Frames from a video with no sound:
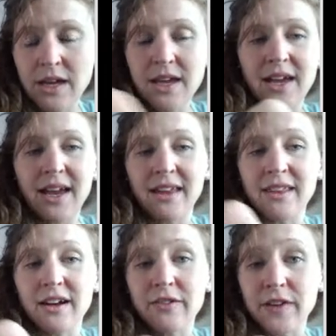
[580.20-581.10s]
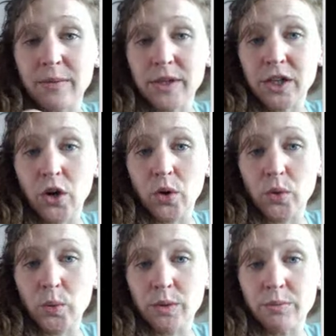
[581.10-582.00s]
And their family code
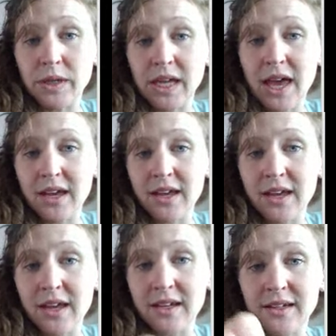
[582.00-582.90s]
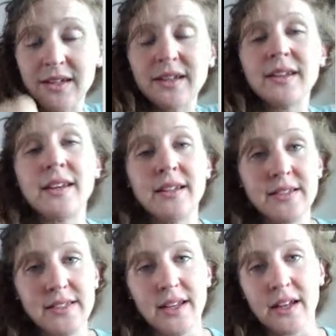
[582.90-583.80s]
would be N
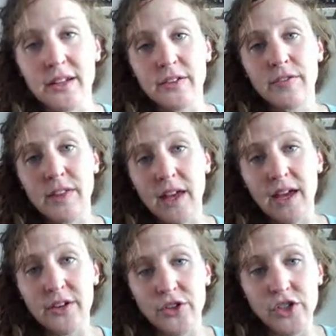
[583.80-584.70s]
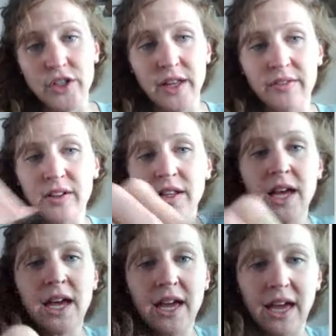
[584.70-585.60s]
instead of the energy level,
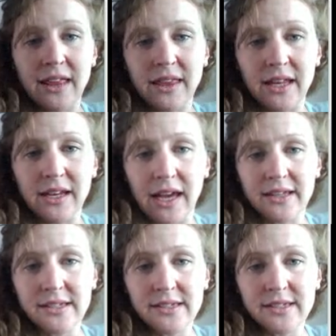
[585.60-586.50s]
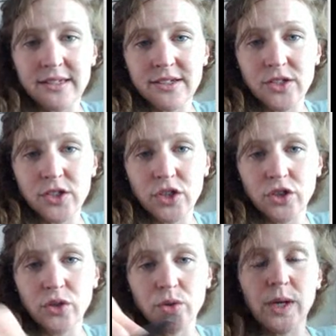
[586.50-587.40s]
and then
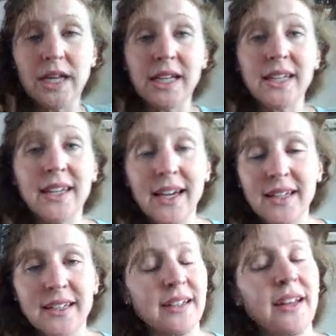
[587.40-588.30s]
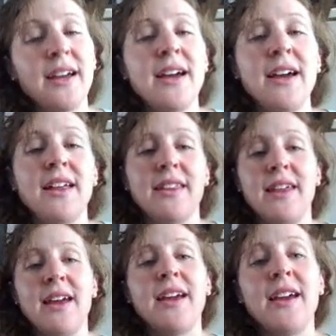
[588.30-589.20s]
S2. And again,
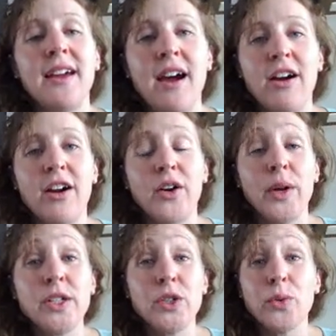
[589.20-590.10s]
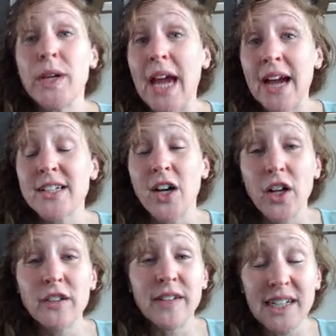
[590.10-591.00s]
They are going to react
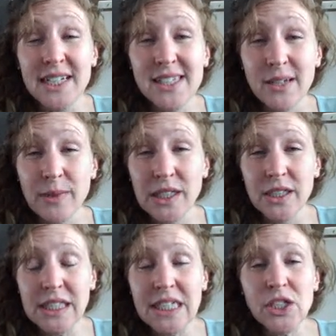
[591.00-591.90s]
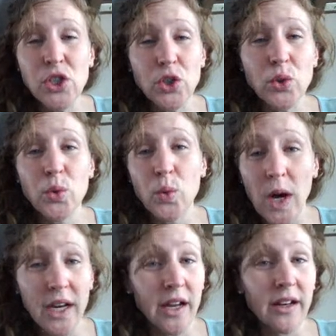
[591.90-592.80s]
all very similarly to
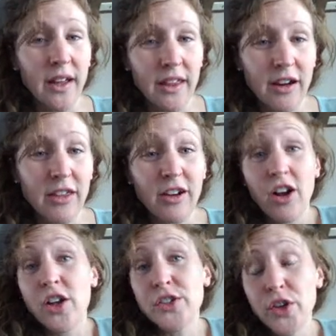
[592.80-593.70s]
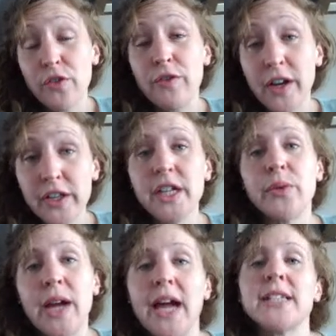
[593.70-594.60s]
one another. They're also fairly
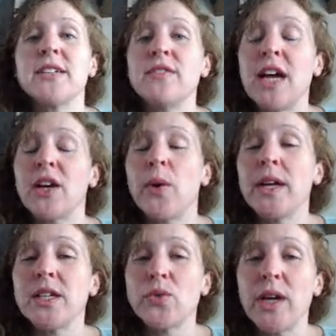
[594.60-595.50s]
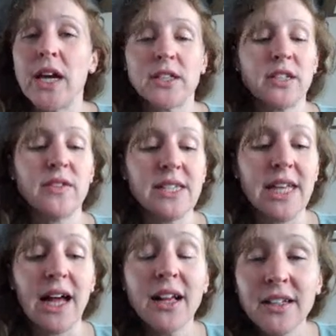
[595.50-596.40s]
reactive, not quite as reactive as the
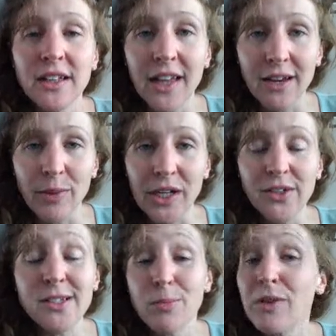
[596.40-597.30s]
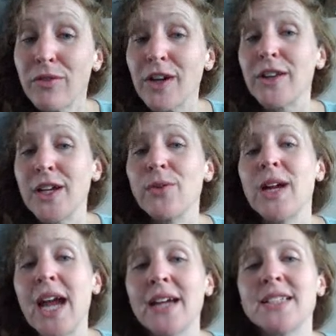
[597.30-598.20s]
alkali metals, but fairly
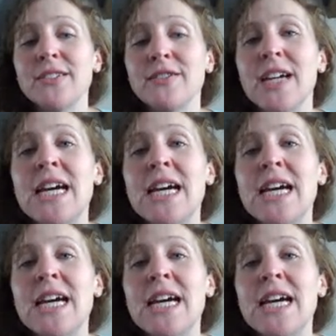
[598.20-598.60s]
reactive.